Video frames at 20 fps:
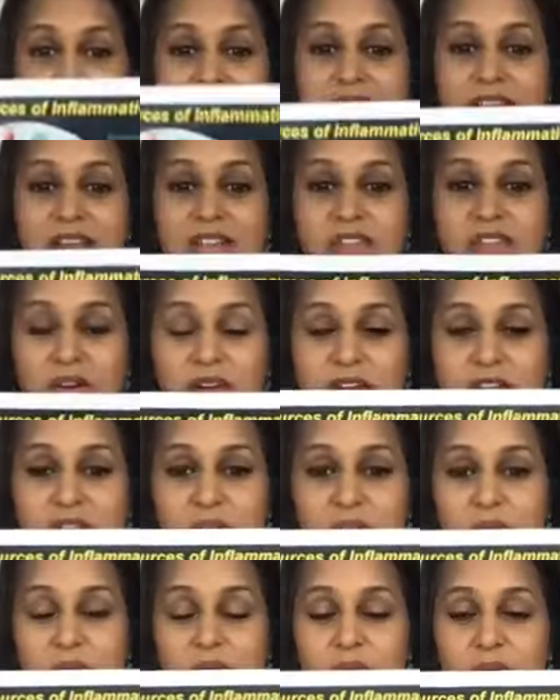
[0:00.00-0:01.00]
things on
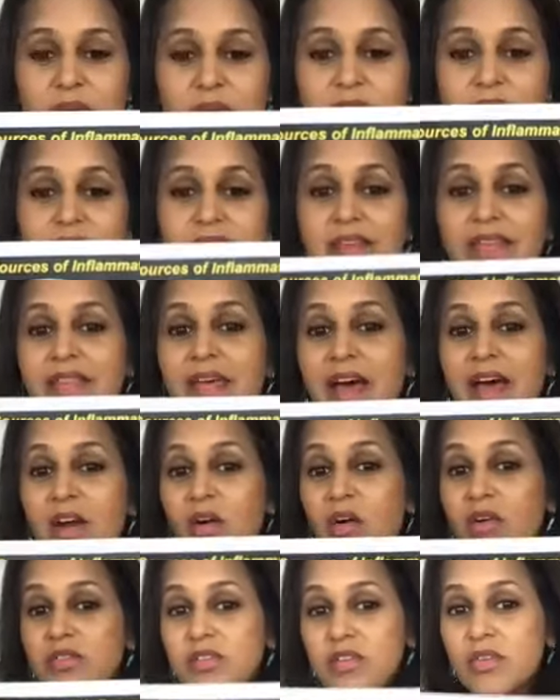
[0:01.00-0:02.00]
you, then that
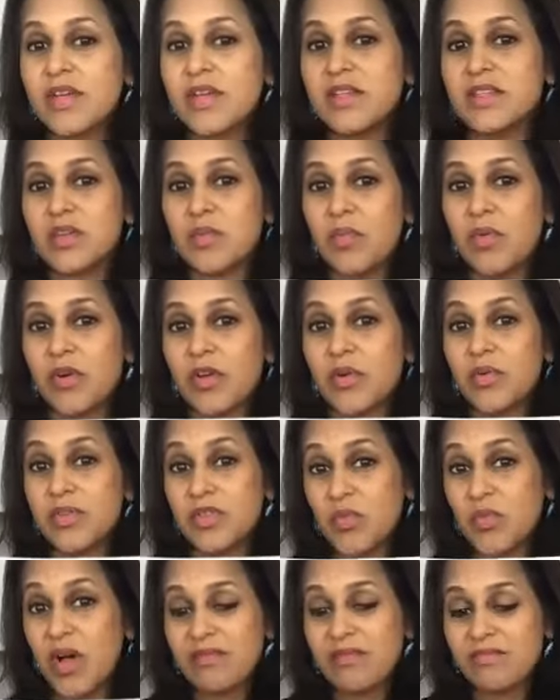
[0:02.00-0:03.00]
also can support you as
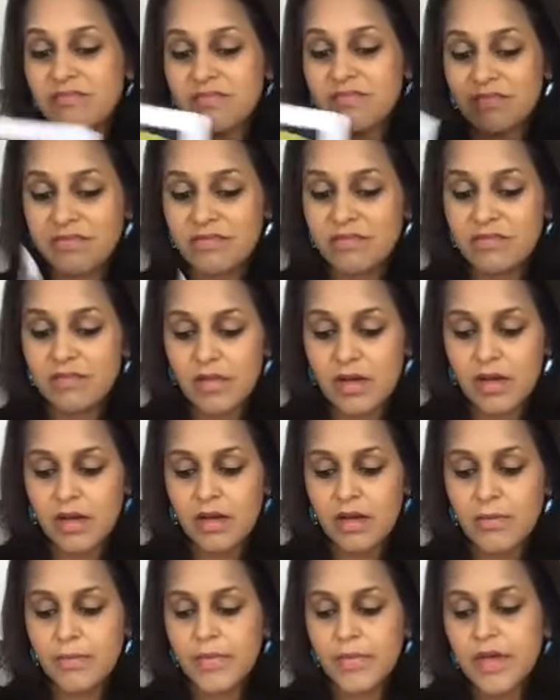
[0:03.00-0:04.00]
well.
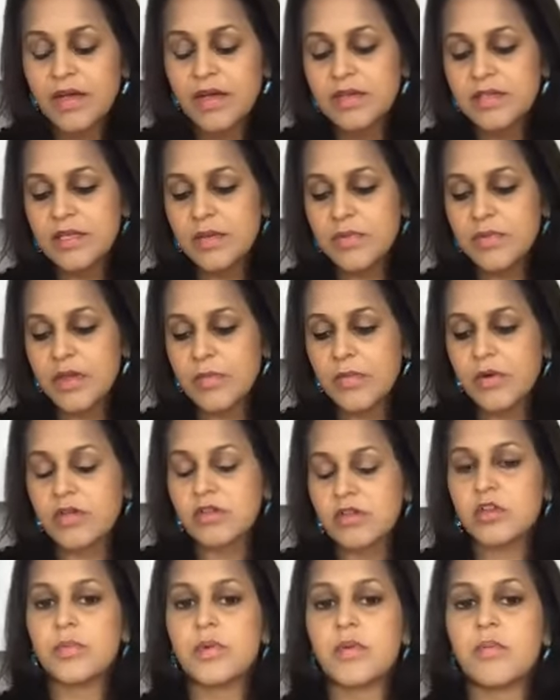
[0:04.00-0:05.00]
Some of them are a
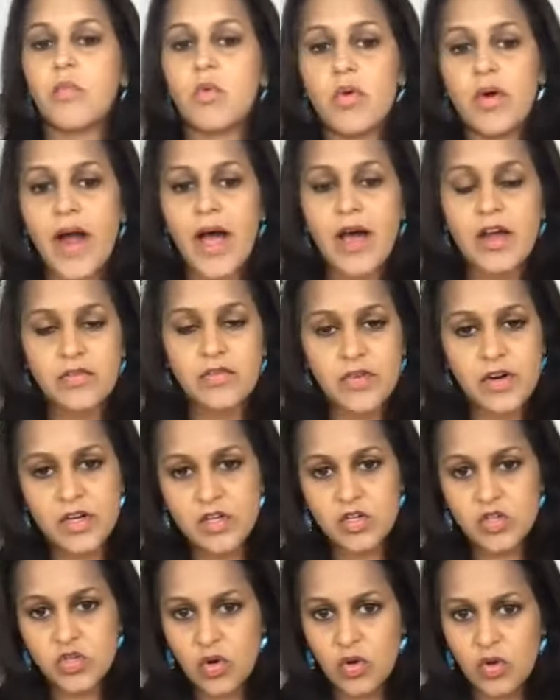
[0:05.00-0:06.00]
little bit more out of our
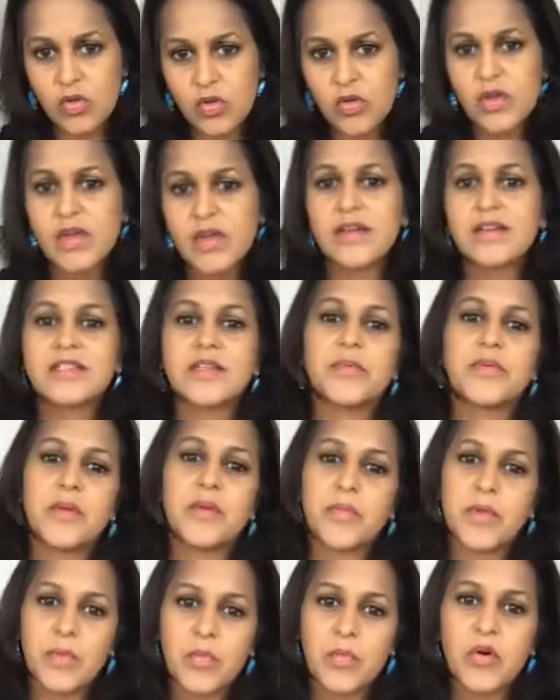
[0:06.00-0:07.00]
control. Some of them
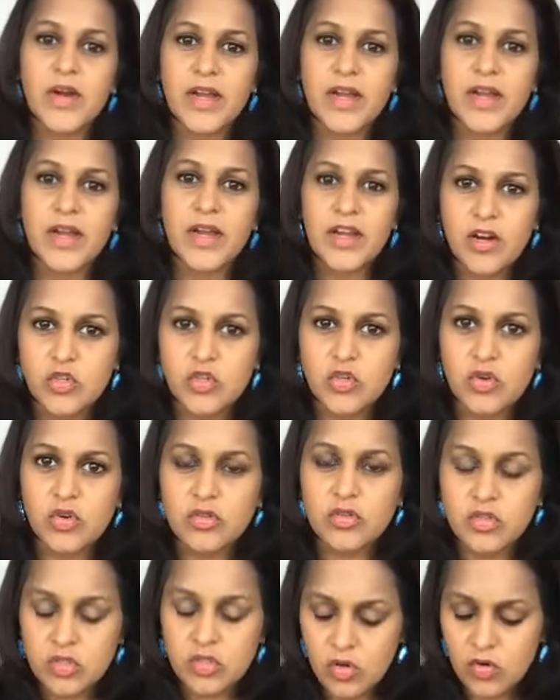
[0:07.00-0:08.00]
are more in our
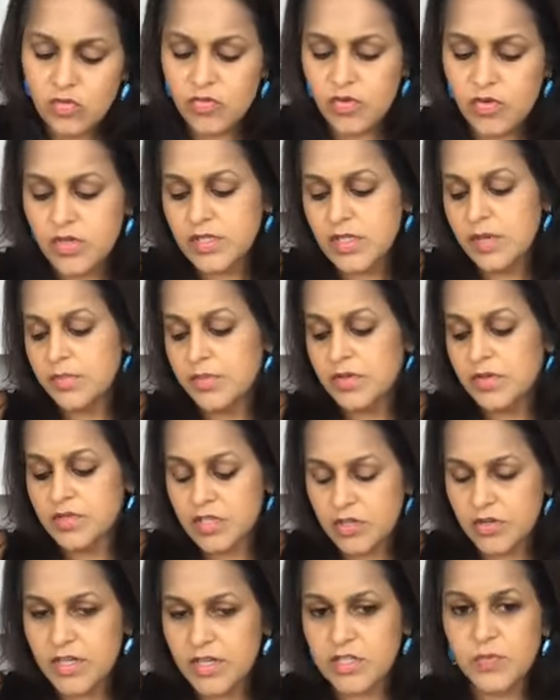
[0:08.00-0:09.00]
control. So for example,
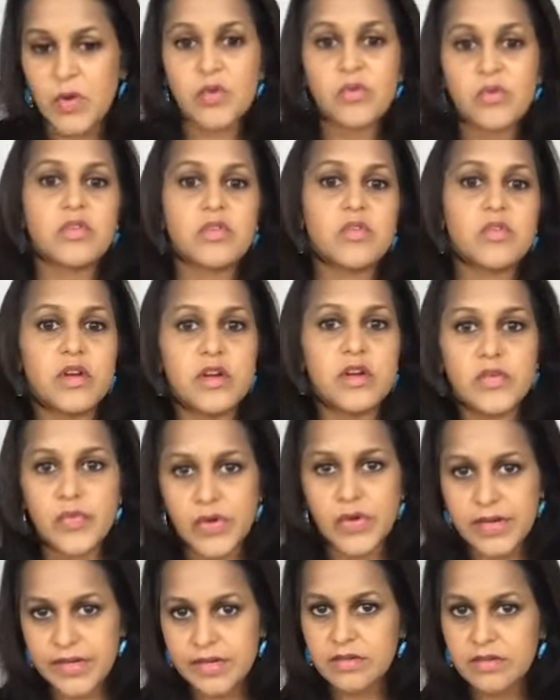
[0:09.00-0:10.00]
cigarette smoke, you can
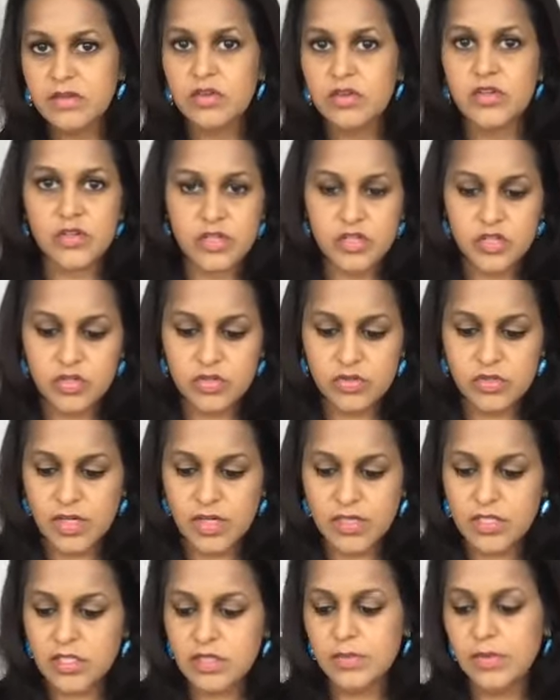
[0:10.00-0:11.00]
avoid it, or you can choose
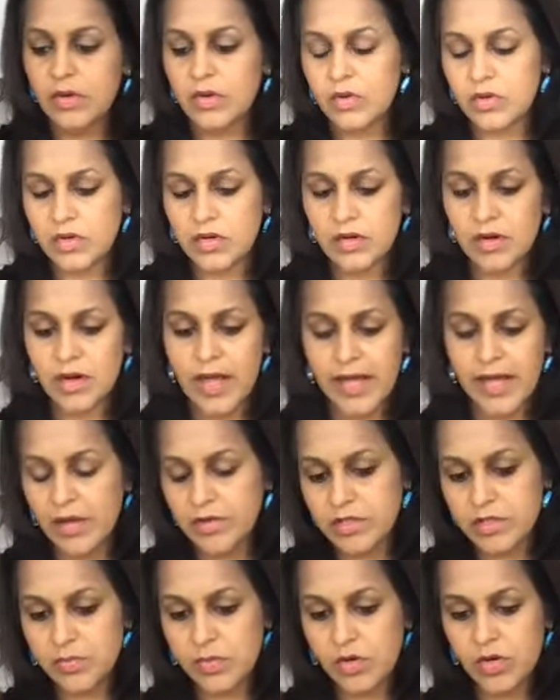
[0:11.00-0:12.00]
not to smoke or hang out
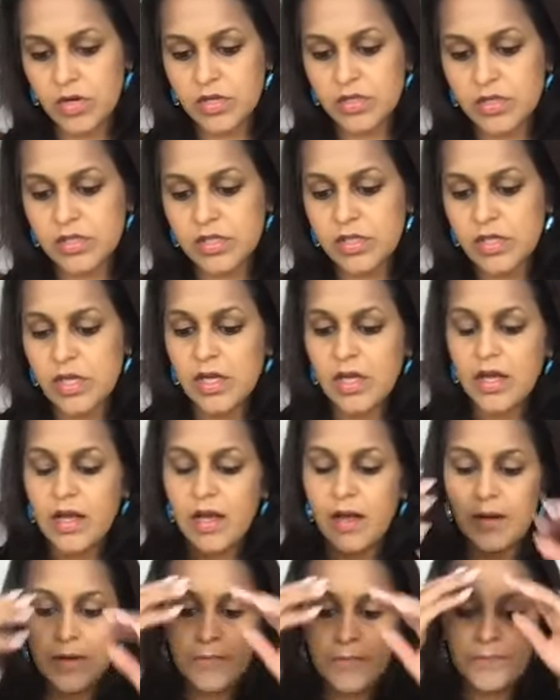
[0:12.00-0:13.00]
with smokers.
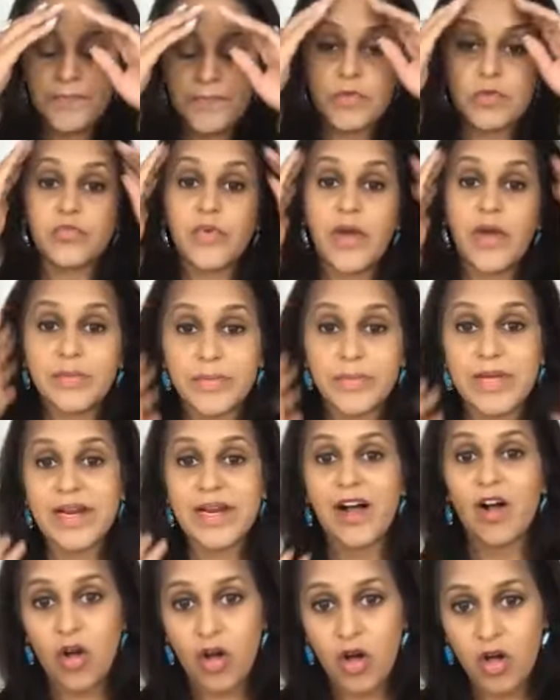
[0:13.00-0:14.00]
Red meat,
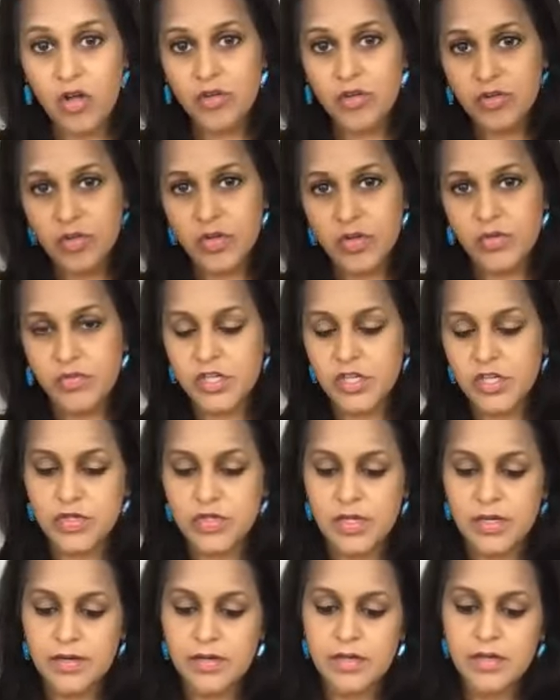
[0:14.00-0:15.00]
alcohol, you can reduce it.